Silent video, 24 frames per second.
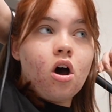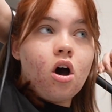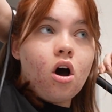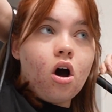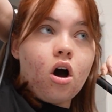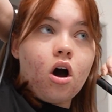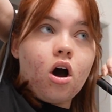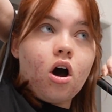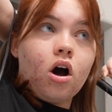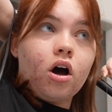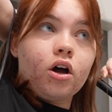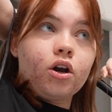
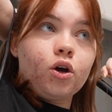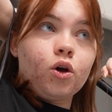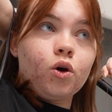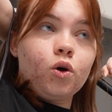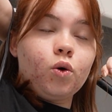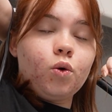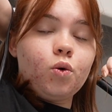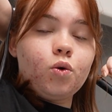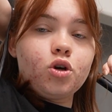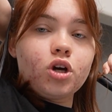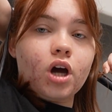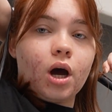on
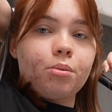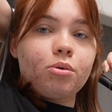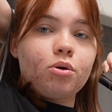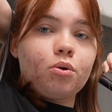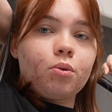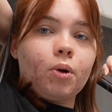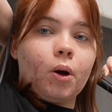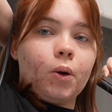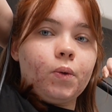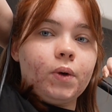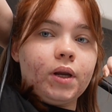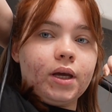who Chappell
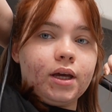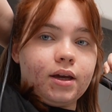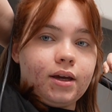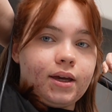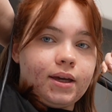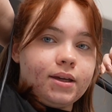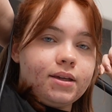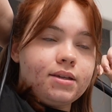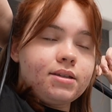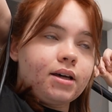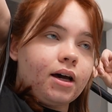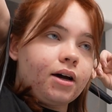Roan
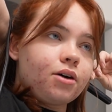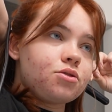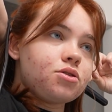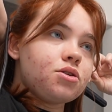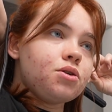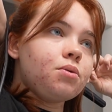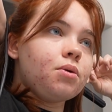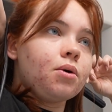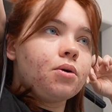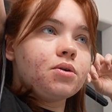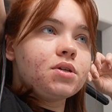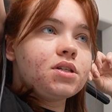is, how she
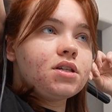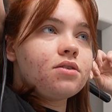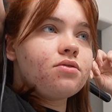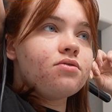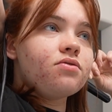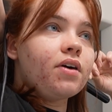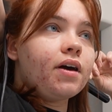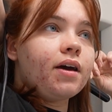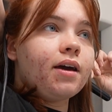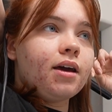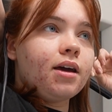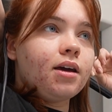rose to
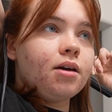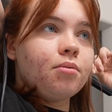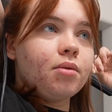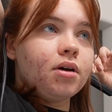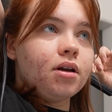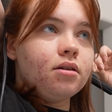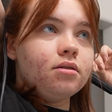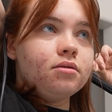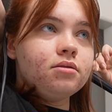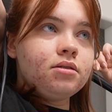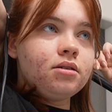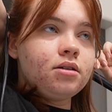fame,
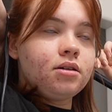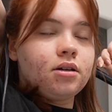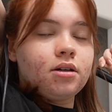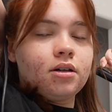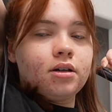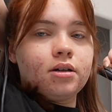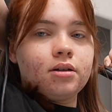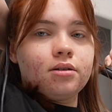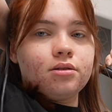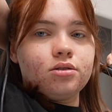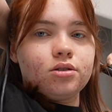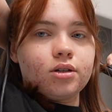and
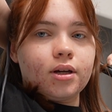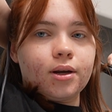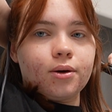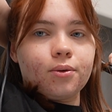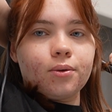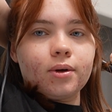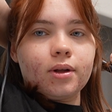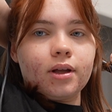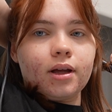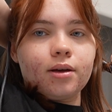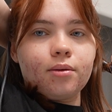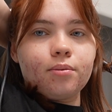
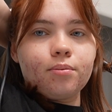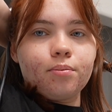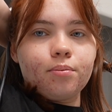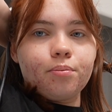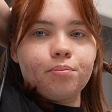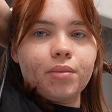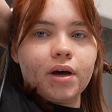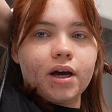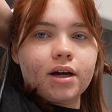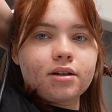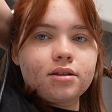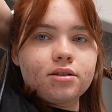general like
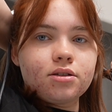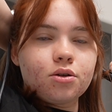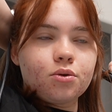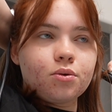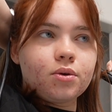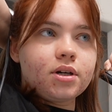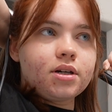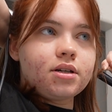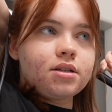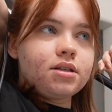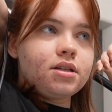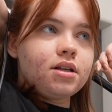
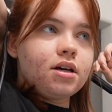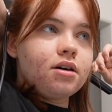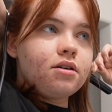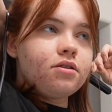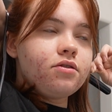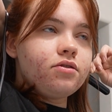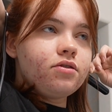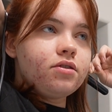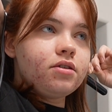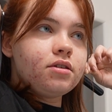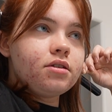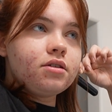backstory
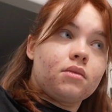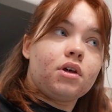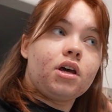stuff.